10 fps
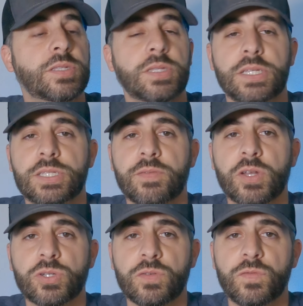is the
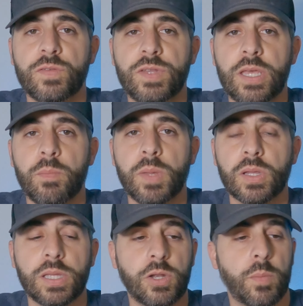750
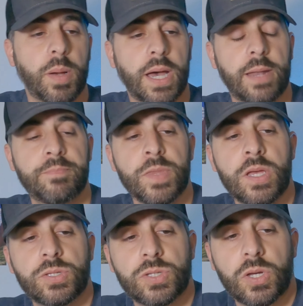milliliter pot.
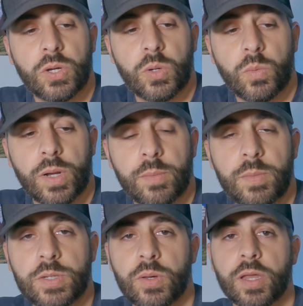So when I'm going
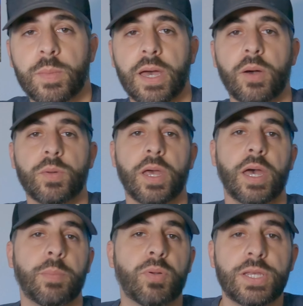to be talking
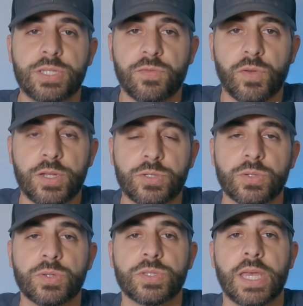about price
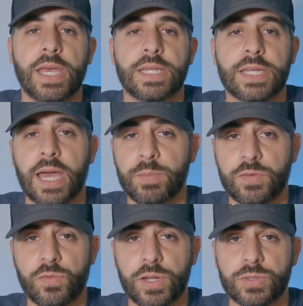differentials and time
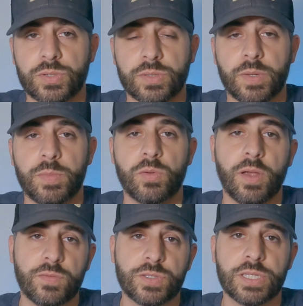differentials, I'm going to be
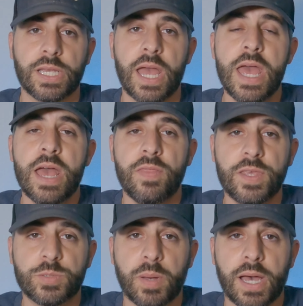referencing
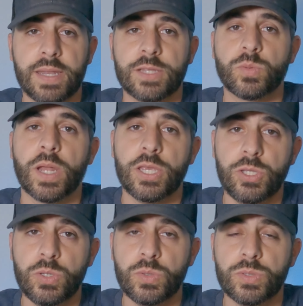this pot, and that's what I
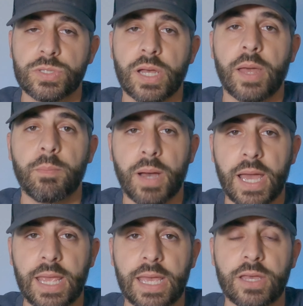used on
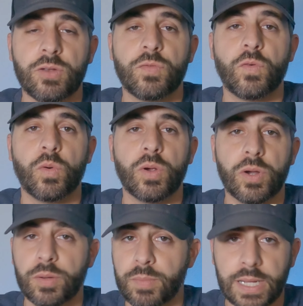my end
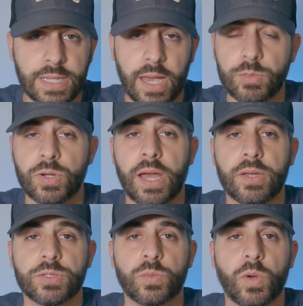for my time
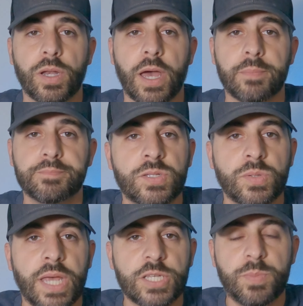trials and whatnot. So
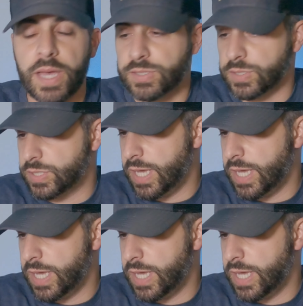tech specs, let's